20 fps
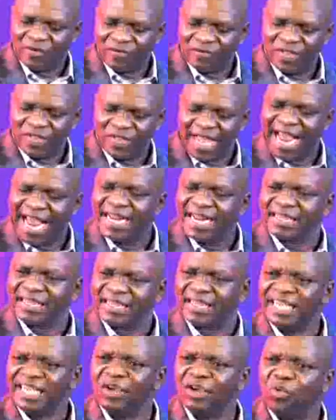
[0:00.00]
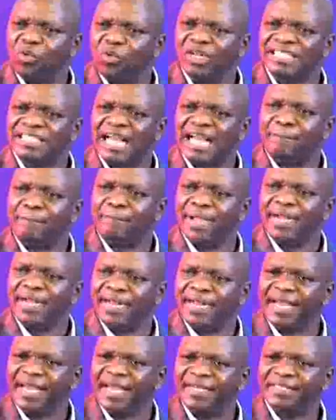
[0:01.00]
Anything you want
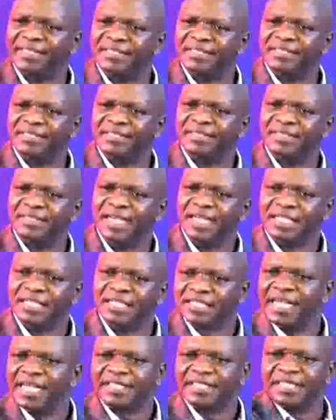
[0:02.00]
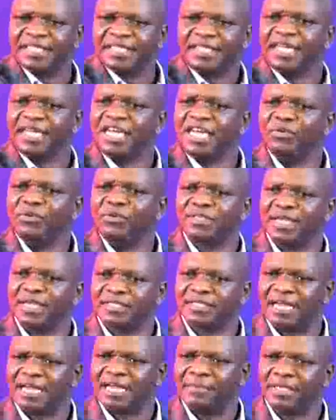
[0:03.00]
amended, he says it in the New
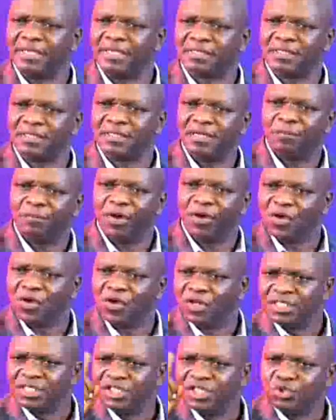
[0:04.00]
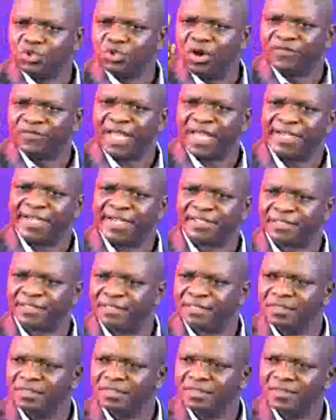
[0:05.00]
Testament, but not the issue of tithe.
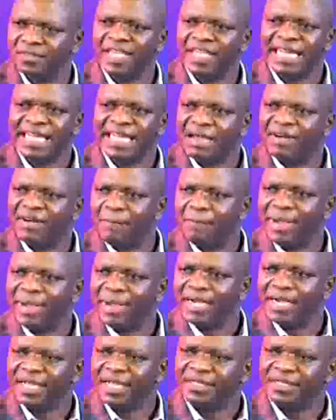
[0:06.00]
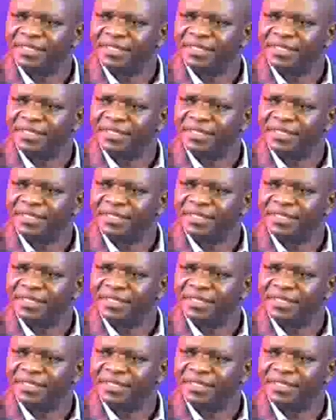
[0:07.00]
He never amended it.